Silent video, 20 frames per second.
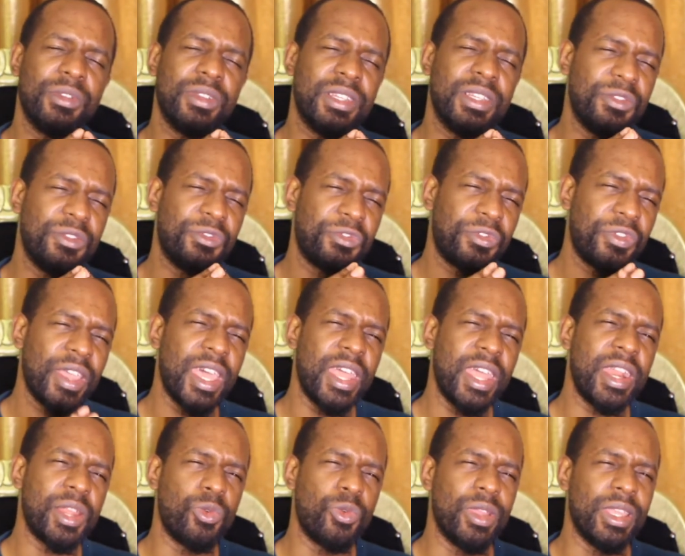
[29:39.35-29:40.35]

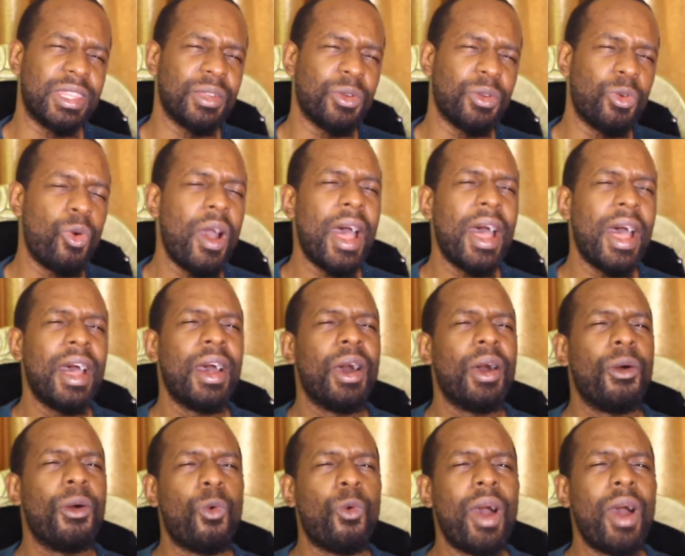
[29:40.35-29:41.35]
differing with what,
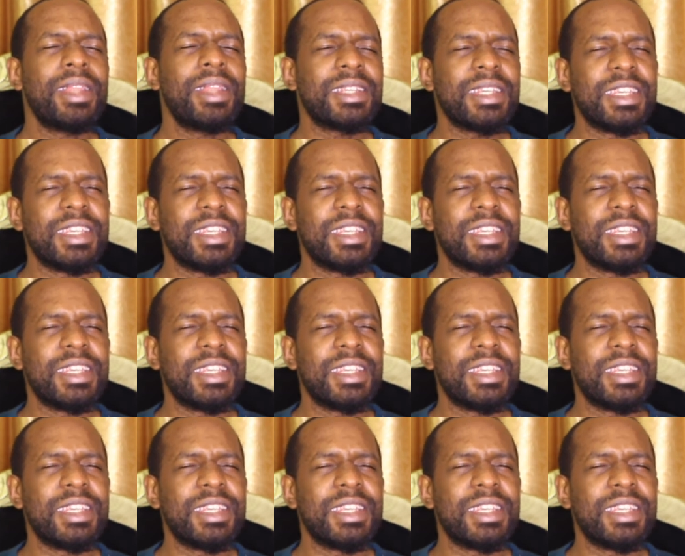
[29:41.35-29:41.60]
what